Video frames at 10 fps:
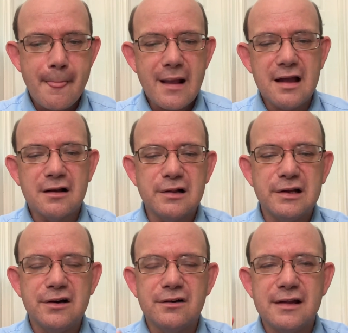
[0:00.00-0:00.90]
and
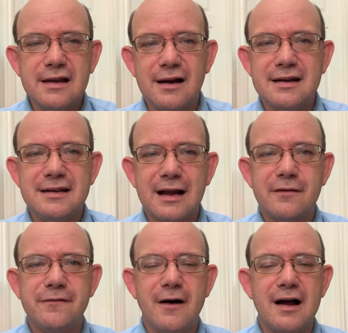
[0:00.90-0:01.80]
clearly
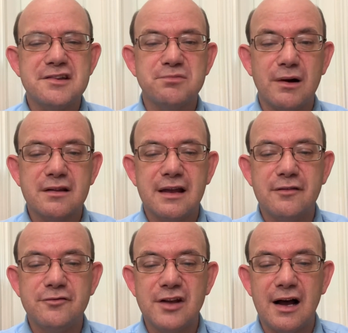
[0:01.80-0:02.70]
identifies what they
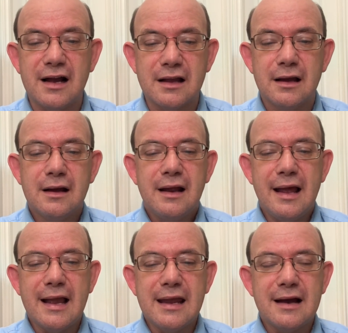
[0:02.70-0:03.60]
have done
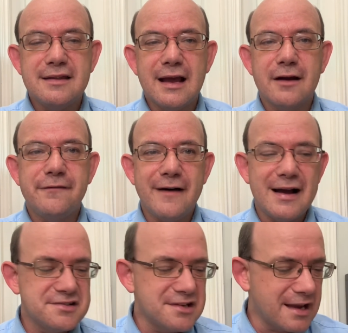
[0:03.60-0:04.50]
and he
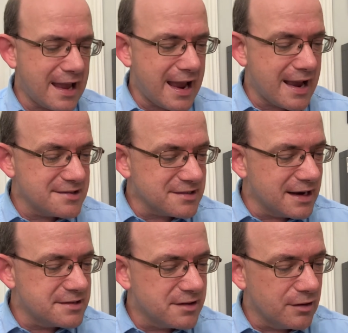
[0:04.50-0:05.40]
identifies it as
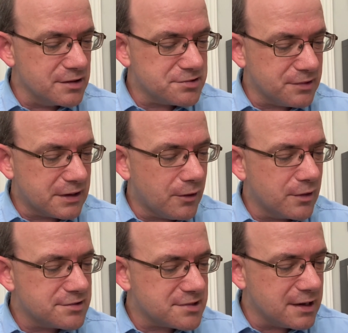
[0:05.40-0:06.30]
idolatry.
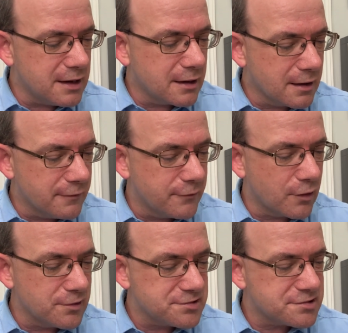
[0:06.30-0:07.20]
Notice in
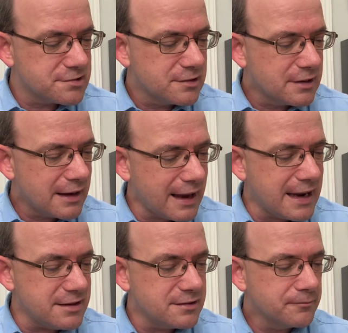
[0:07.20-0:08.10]
verse
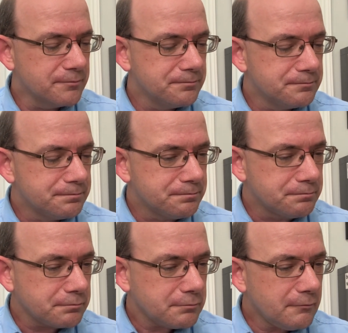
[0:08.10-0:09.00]
8.
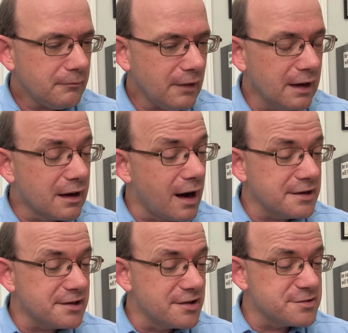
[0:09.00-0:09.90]
And
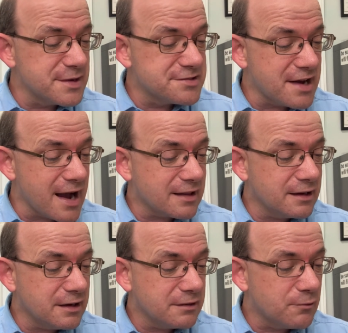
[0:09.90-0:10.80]
God tells them
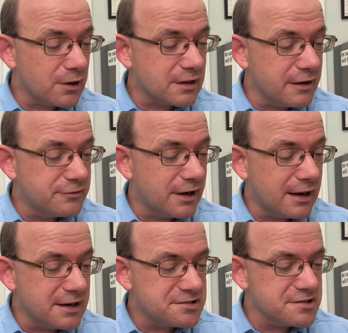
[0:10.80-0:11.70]
exactly what they've
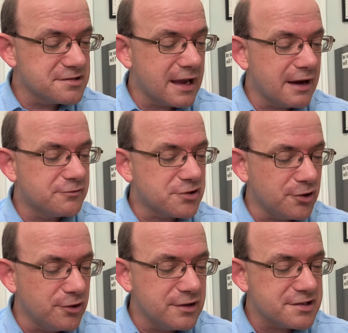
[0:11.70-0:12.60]
done. He says, They have
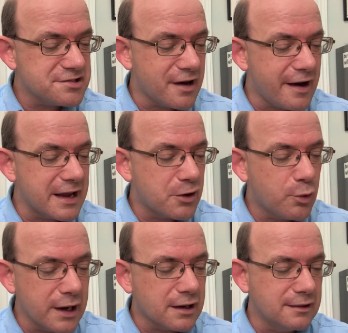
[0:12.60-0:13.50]
turned aside
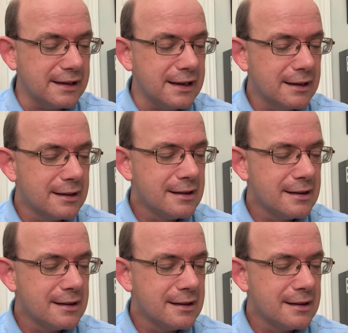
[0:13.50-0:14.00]
quickly